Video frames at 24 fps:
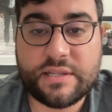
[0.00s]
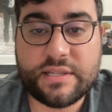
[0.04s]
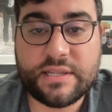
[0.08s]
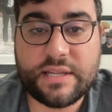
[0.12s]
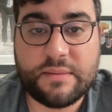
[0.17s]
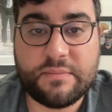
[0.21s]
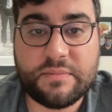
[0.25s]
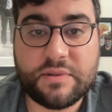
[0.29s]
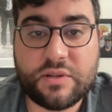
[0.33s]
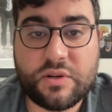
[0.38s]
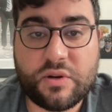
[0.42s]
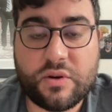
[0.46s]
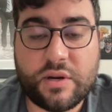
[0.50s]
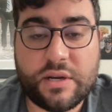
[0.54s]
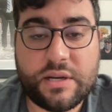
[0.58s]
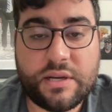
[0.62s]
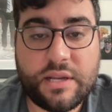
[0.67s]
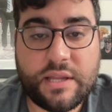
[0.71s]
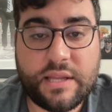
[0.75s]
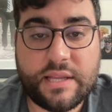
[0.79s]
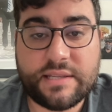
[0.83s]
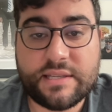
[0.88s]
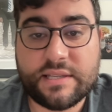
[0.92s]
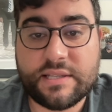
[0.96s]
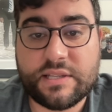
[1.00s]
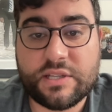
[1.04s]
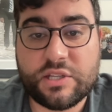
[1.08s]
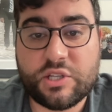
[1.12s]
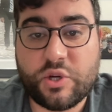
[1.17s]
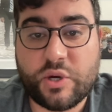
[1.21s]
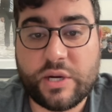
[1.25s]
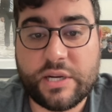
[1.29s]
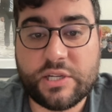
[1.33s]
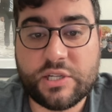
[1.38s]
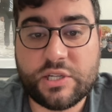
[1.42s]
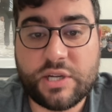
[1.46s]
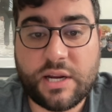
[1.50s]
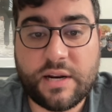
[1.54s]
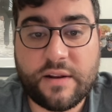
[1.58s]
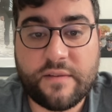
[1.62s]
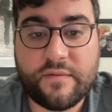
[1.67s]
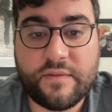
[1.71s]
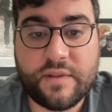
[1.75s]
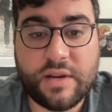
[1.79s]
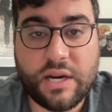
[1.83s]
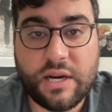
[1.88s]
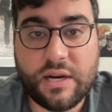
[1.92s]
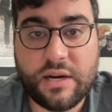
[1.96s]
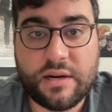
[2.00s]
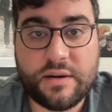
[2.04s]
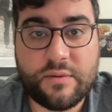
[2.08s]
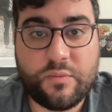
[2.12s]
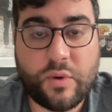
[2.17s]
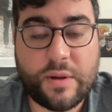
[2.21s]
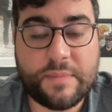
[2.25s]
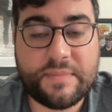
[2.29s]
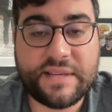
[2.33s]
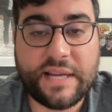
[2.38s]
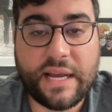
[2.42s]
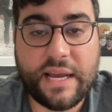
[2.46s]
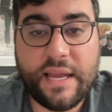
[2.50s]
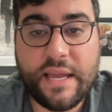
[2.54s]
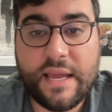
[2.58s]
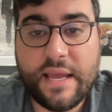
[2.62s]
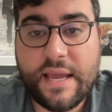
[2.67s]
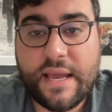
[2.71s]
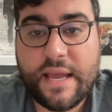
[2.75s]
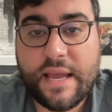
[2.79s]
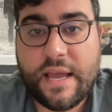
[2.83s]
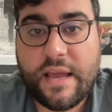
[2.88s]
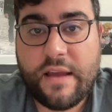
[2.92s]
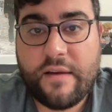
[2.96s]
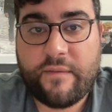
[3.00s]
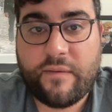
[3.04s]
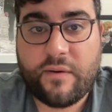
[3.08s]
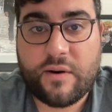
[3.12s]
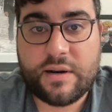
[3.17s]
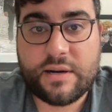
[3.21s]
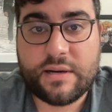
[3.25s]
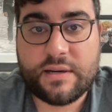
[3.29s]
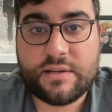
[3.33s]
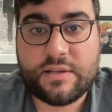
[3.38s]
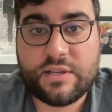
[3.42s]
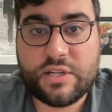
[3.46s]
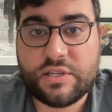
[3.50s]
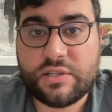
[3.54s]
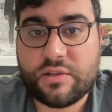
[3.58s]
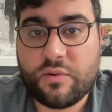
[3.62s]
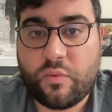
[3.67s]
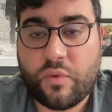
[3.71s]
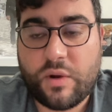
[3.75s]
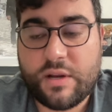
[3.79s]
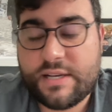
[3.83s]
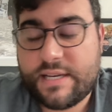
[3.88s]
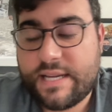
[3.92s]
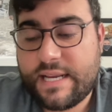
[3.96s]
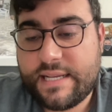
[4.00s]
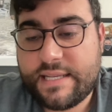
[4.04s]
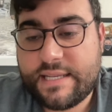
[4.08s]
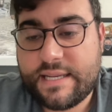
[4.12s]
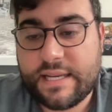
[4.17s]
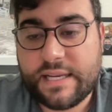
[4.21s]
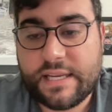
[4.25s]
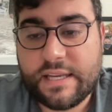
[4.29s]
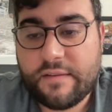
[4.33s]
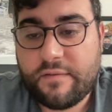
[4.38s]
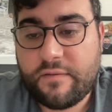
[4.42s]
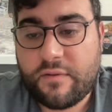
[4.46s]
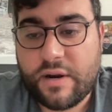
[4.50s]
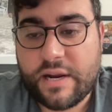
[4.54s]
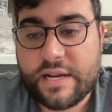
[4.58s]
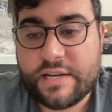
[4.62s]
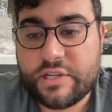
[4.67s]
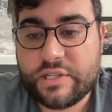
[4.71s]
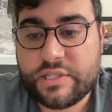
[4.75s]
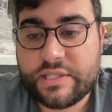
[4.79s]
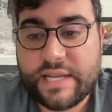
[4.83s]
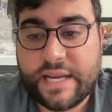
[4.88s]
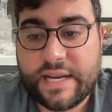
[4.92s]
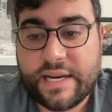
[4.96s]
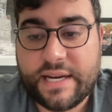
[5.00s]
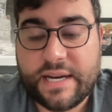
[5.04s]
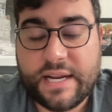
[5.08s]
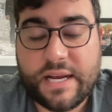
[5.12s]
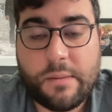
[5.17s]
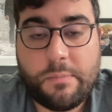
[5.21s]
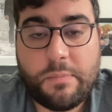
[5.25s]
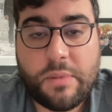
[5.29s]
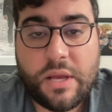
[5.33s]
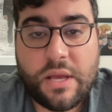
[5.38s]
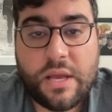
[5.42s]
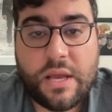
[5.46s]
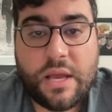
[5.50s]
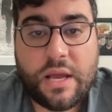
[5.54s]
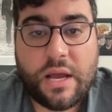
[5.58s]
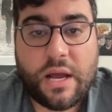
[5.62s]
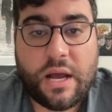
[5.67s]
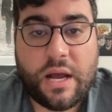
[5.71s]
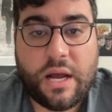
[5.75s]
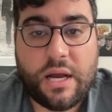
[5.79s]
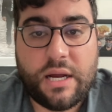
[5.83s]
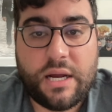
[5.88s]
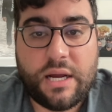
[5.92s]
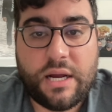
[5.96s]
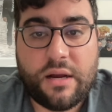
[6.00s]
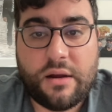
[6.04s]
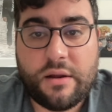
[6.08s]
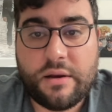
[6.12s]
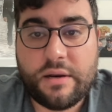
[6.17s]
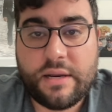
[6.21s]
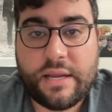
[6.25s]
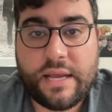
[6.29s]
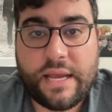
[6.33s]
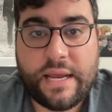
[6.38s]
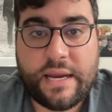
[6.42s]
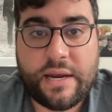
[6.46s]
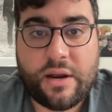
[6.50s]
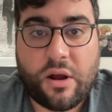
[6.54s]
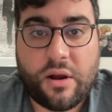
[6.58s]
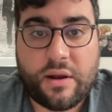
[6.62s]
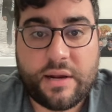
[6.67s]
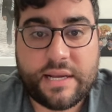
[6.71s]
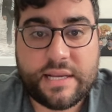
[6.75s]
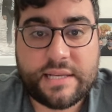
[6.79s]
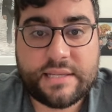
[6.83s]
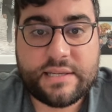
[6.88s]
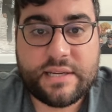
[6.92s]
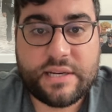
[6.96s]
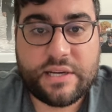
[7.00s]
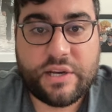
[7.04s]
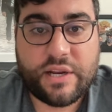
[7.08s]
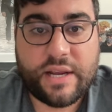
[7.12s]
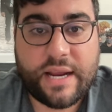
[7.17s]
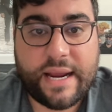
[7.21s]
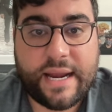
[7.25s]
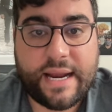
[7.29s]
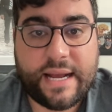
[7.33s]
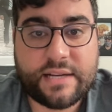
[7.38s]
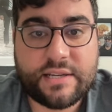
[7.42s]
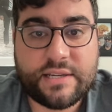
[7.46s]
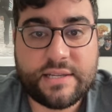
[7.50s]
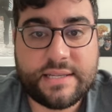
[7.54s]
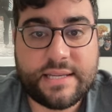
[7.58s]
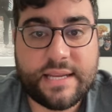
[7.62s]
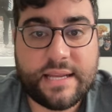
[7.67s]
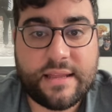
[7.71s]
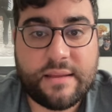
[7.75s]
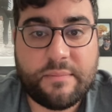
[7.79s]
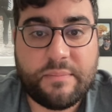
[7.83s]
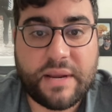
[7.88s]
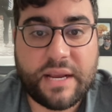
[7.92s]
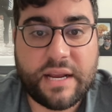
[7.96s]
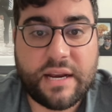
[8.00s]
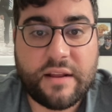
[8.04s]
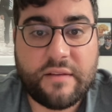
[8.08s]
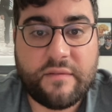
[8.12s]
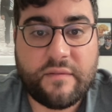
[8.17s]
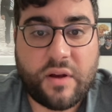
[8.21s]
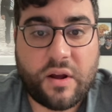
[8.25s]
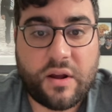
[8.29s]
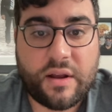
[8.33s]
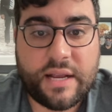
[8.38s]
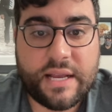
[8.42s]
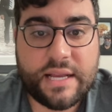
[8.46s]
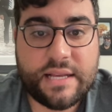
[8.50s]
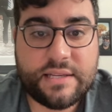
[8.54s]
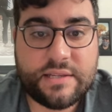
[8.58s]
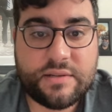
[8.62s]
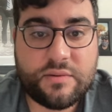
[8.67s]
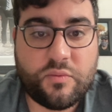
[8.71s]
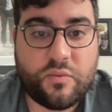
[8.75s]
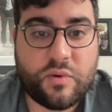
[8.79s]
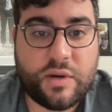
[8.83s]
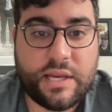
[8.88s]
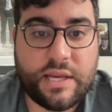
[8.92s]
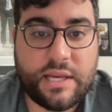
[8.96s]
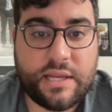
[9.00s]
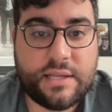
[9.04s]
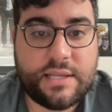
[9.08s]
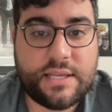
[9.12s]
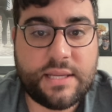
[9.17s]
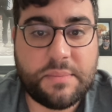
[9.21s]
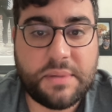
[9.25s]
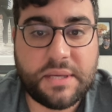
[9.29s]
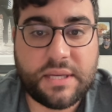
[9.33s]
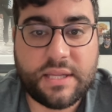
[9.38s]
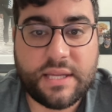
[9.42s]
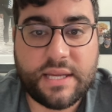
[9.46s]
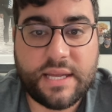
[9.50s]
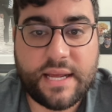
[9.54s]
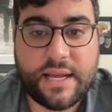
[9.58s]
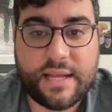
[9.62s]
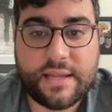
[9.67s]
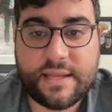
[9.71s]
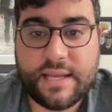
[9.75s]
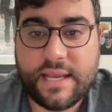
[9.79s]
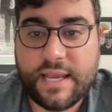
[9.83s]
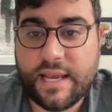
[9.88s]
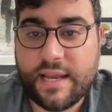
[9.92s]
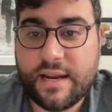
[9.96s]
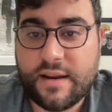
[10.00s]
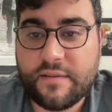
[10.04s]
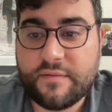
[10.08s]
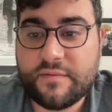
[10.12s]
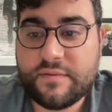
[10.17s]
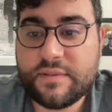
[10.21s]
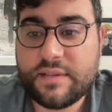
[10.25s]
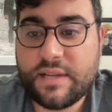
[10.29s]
some screen. This is a screenshot of their website for just a 1 day ticket for ages 10 and up in August. And you can actually see in the beginning of August, when typically at the end of